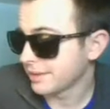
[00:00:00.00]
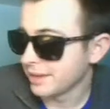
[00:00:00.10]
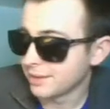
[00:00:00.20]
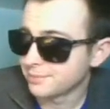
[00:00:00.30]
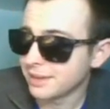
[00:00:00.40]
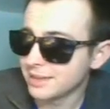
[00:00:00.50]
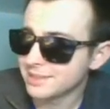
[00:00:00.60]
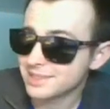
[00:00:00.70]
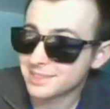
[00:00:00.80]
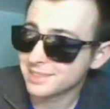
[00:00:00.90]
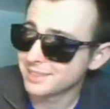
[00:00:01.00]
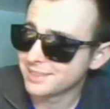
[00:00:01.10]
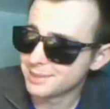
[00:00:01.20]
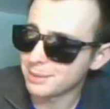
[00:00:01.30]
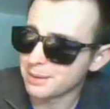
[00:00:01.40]
Yeah, this
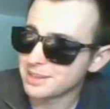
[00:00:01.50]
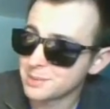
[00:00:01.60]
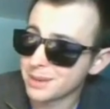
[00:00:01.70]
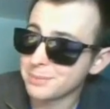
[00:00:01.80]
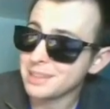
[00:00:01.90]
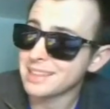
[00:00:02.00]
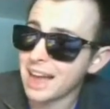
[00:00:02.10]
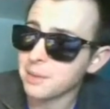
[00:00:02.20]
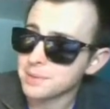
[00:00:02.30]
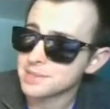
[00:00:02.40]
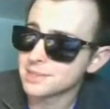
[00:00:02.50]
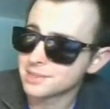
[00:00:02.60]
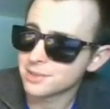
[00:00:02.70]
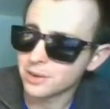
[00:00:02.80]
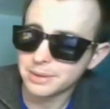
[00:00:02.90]
is about to be the hypest
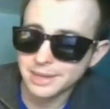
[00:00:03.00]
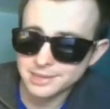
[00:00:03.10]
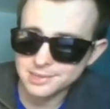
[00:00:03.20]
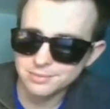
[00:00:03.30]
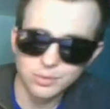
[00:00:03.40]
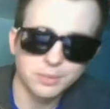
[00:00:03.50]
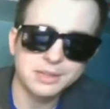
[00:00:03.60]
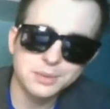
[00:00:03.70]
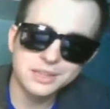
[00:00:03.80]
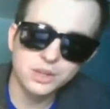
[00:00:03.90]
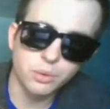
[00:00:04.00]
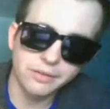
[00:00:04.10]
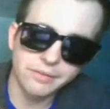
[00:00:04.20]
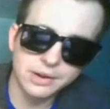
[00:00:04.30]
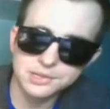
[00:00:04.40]
this tournament gets. We're about to be at the
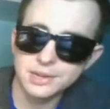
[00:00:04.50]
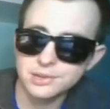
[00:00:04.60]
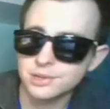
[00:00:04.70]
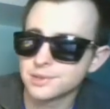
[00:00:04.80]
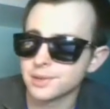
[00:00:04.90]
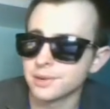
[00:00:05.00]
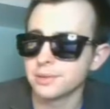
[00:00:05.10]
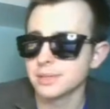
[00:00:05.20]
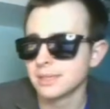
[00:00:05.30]
qualifier stage, so